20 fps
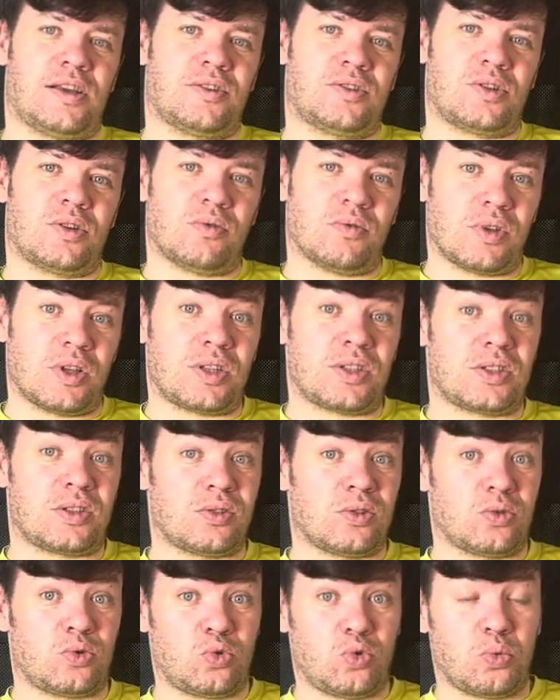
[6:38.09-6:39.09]
So that's
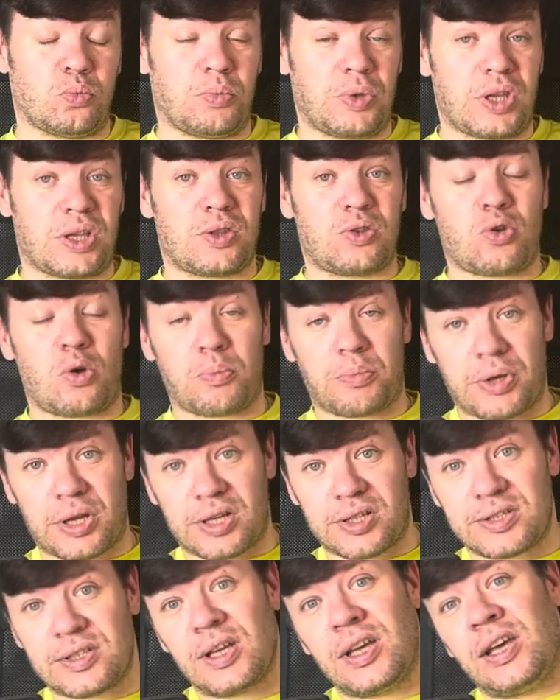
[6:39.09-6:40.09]
the two big
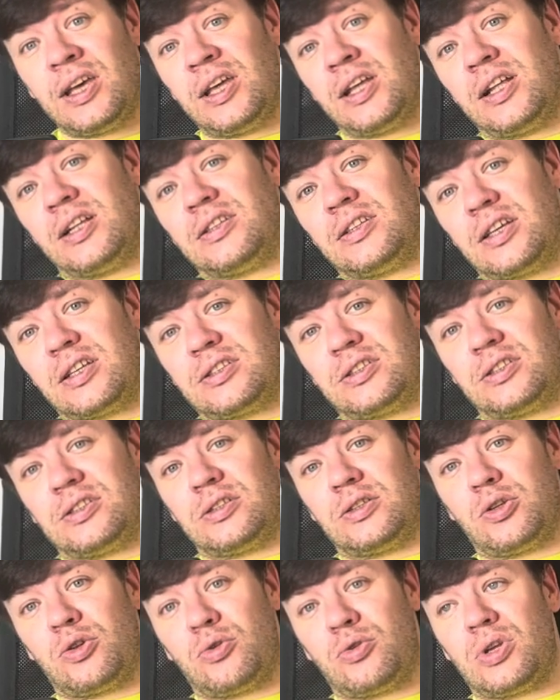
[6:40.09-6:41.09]
topics that
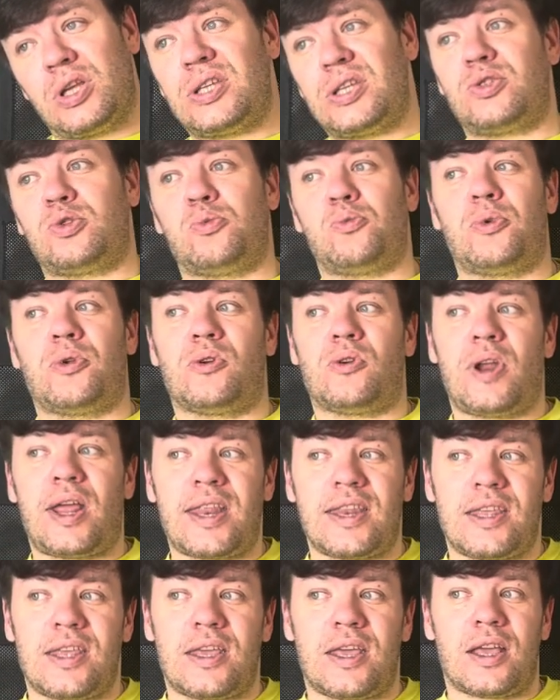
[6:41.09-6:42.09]
you need to be
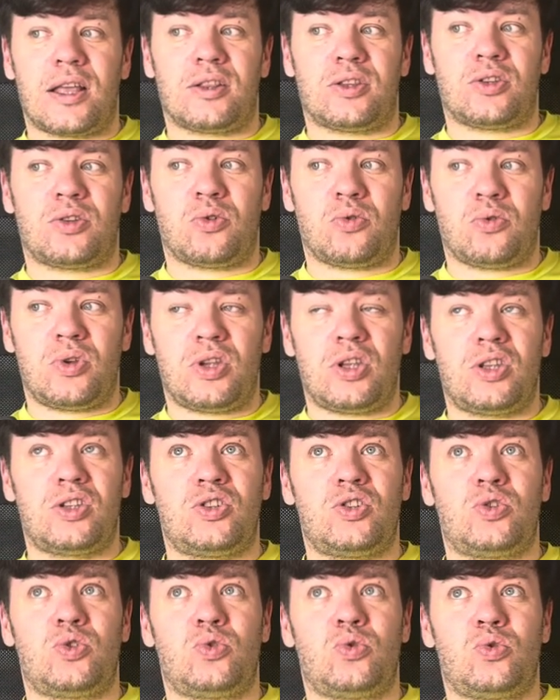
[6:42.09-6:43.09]
ready, and you need
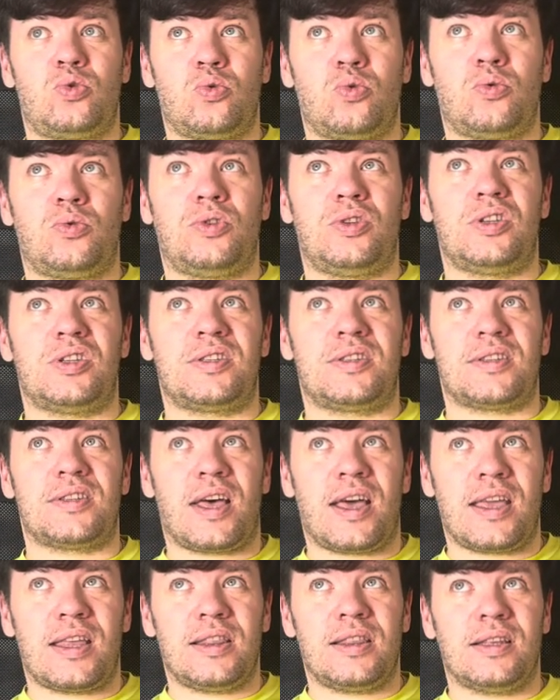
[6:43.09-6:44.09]
to
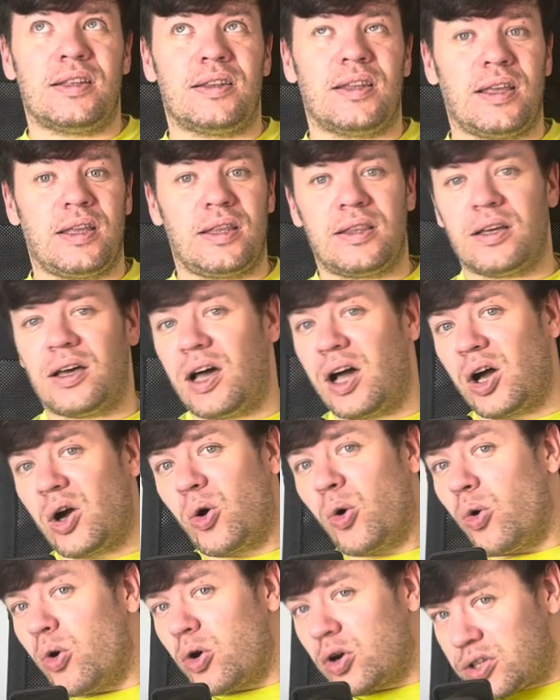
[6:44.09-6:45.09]
design the data
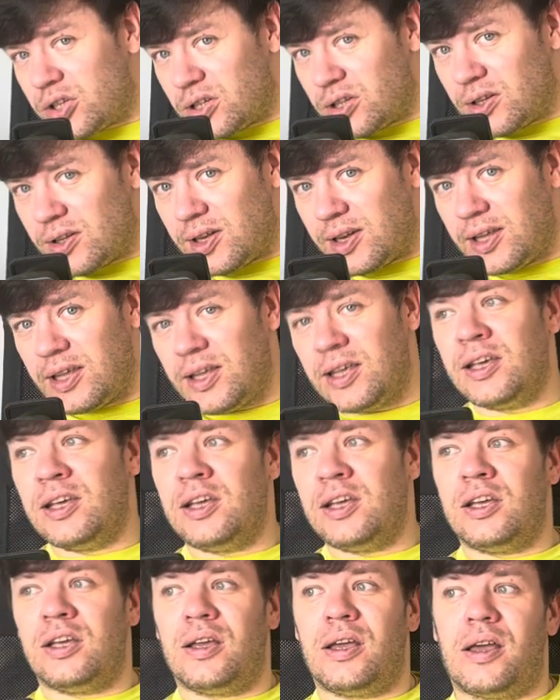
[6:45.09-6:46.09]
accordingly
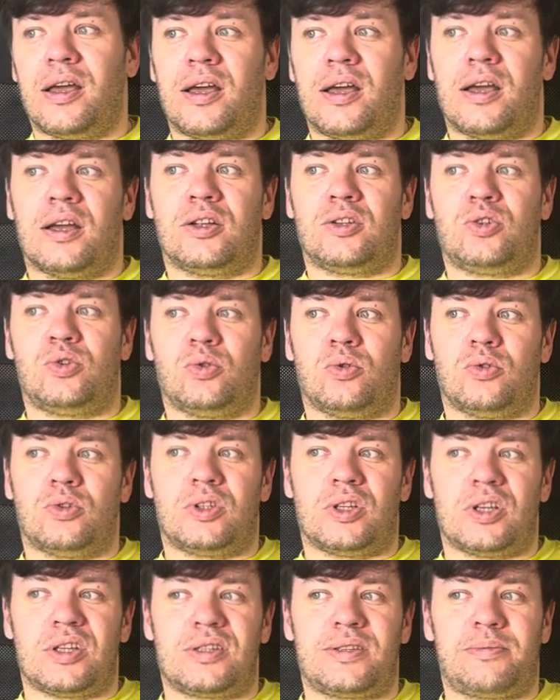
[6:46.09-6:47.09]
to
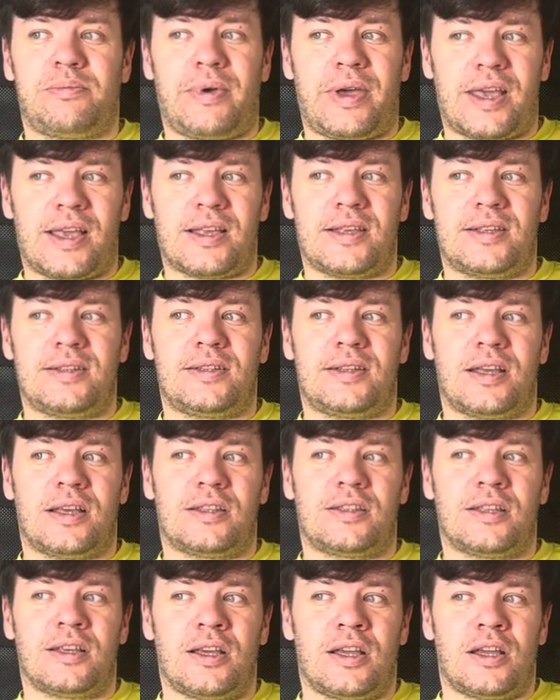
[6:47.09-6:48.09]
this space
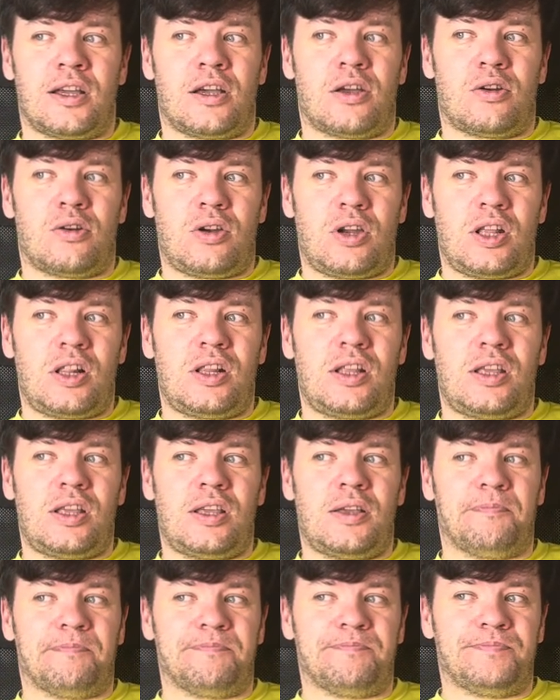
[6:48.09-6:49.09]
that
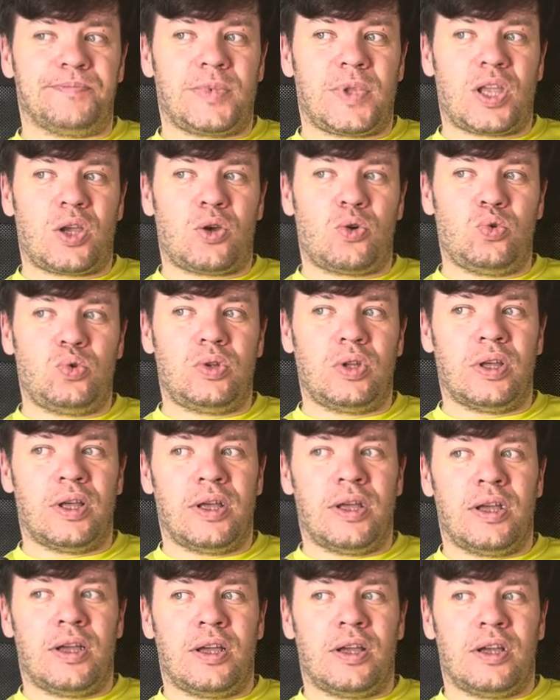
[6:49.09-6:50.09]
really could
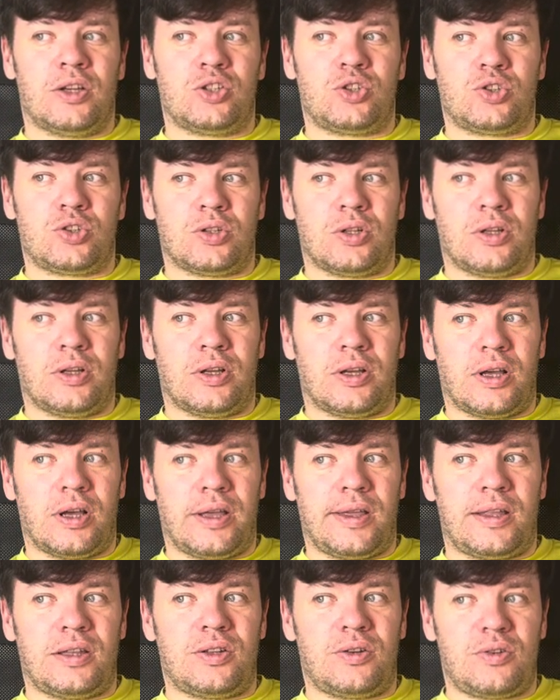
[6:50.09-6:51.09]

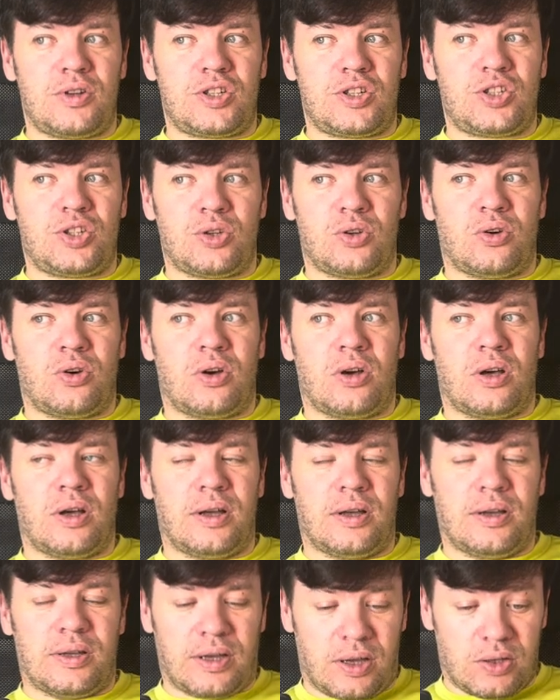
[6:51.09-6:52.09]
enrich your
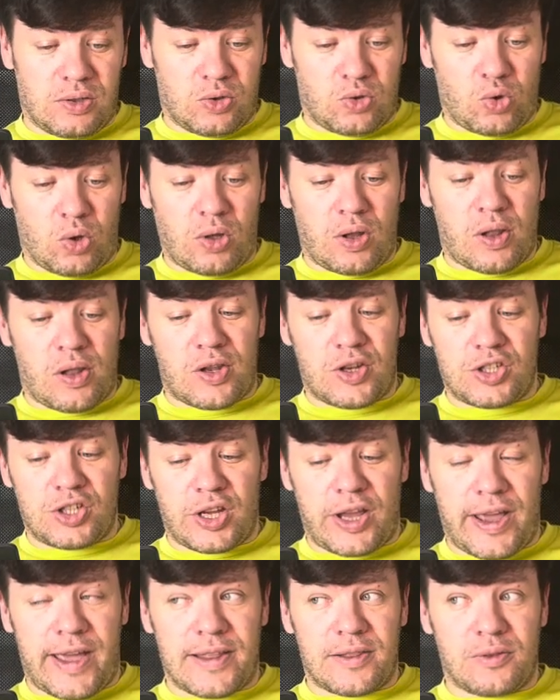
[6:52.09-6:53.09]

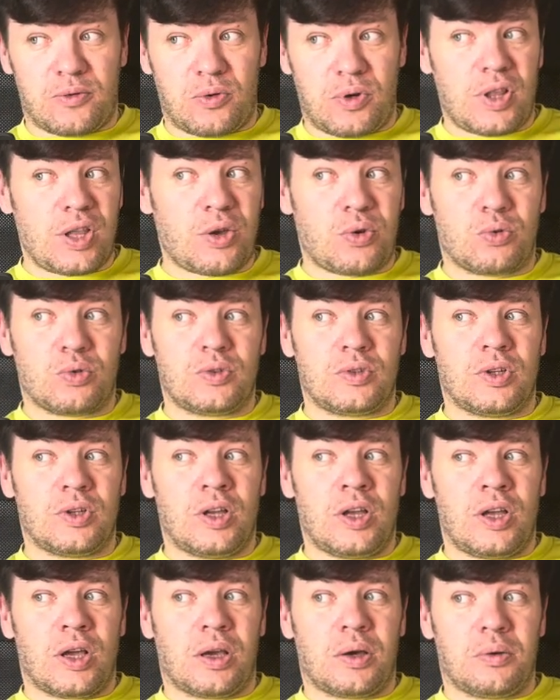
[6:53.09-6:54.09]
ontology, and really could
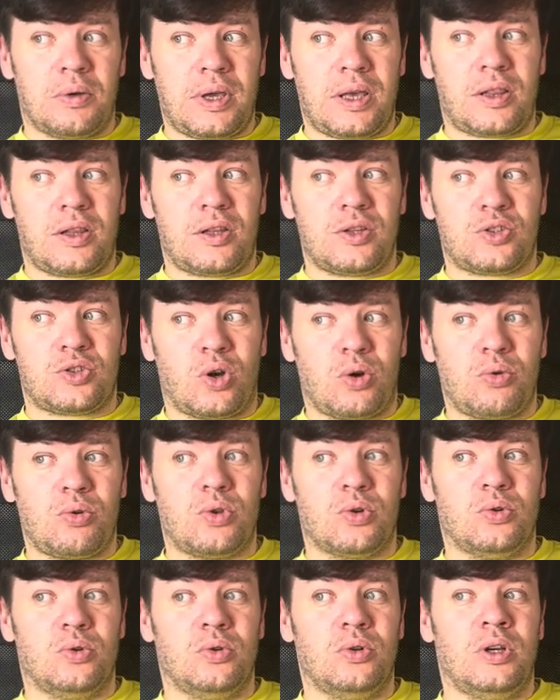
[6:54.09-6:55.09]
quickly show
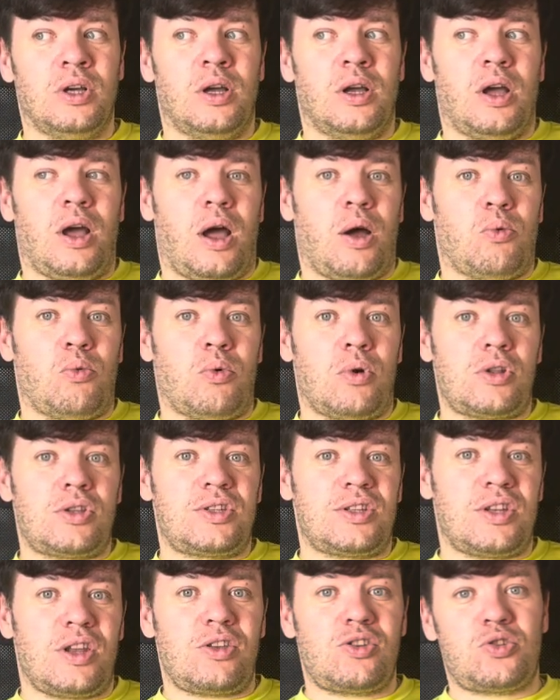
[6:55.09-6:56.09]
you what
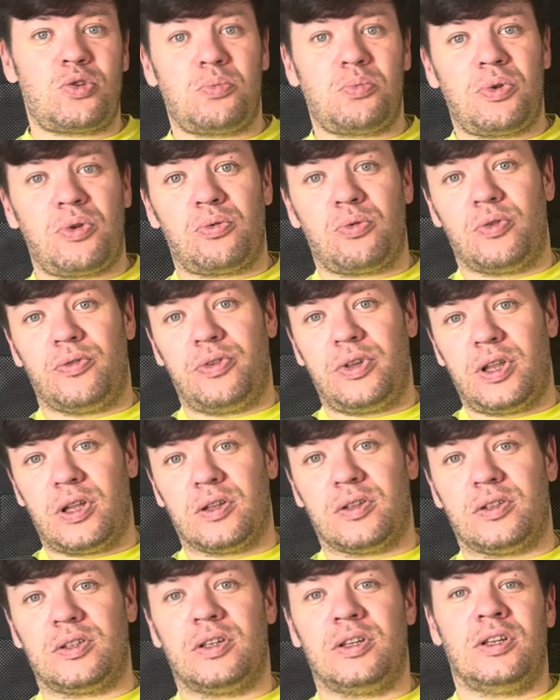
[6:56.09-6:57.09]
needs to be
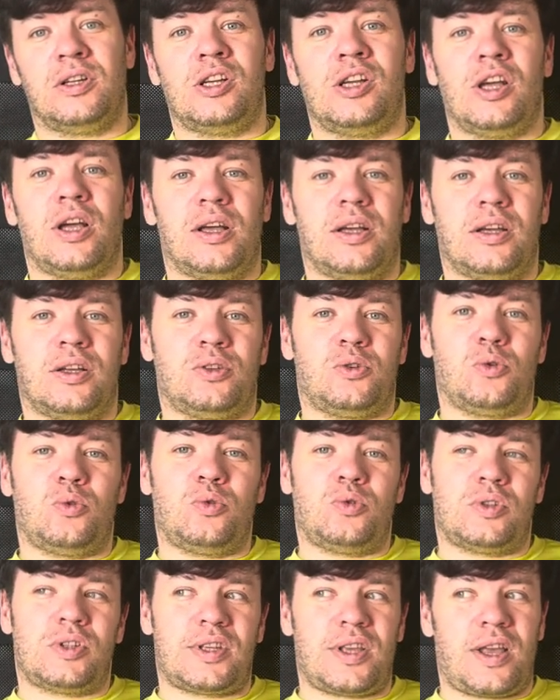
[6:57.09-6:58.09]
fulfilled to
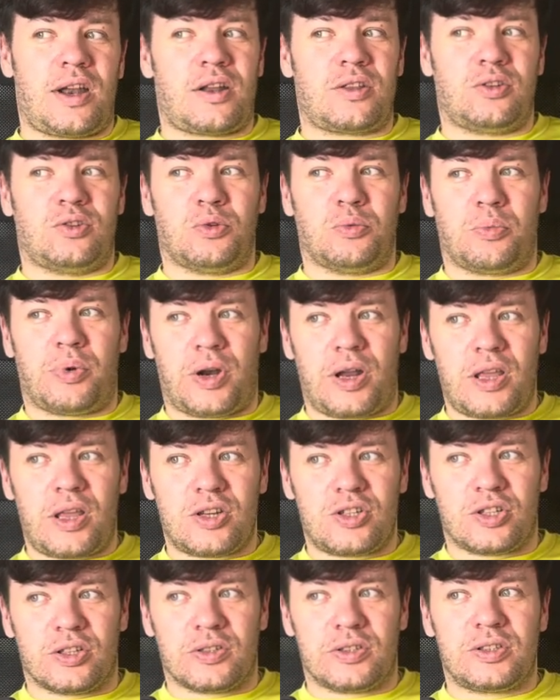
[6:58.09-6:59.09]
do the certain
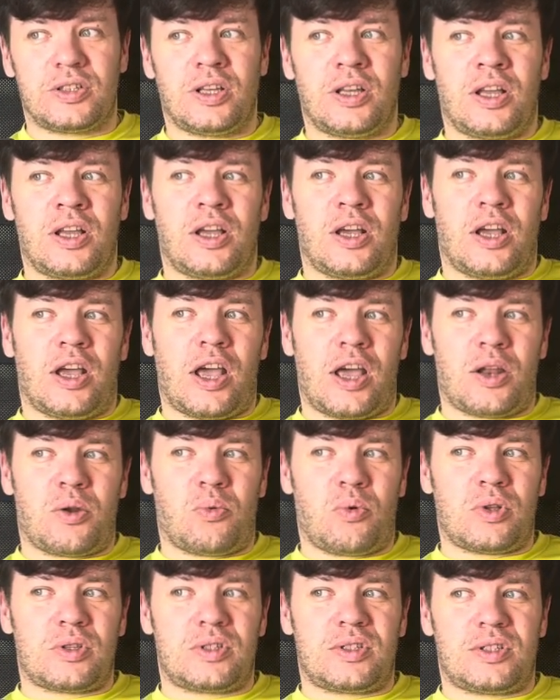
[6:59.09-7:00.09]
operations, and
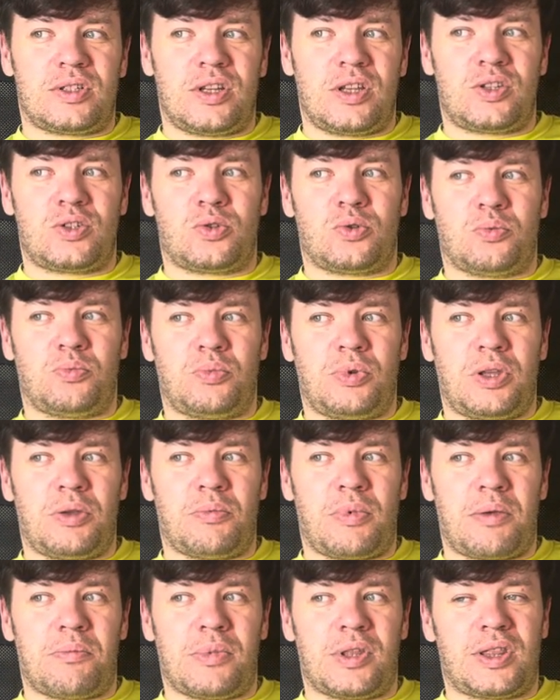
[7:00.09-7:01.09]
what needs to be maybe